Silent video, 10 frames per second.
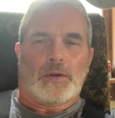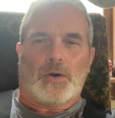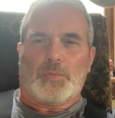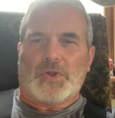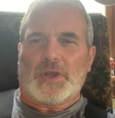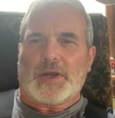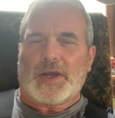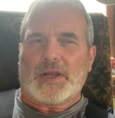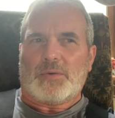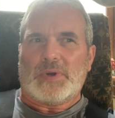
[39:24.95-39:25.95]
hopefully I
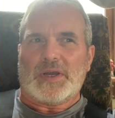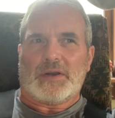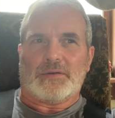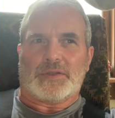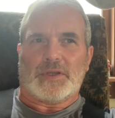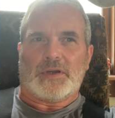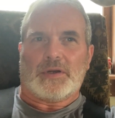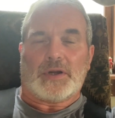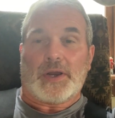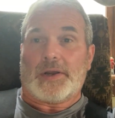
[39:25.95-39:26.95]
gotta go back out
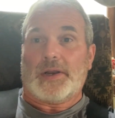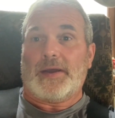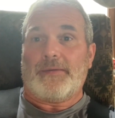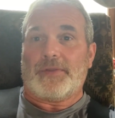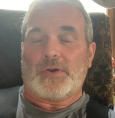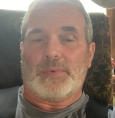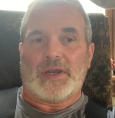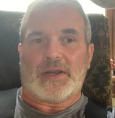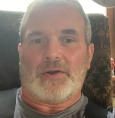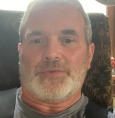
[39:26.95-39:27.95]
there. I'm gonna have to go
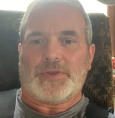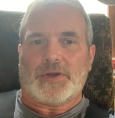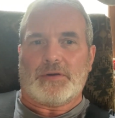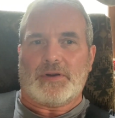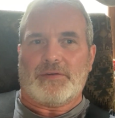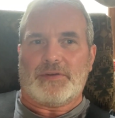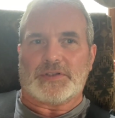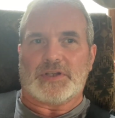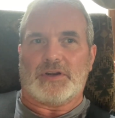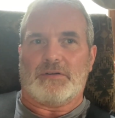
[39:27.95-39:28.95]
back out there if it's
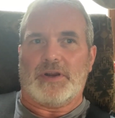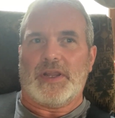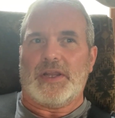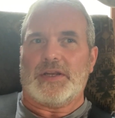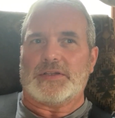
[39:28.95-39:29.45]
gonna rain.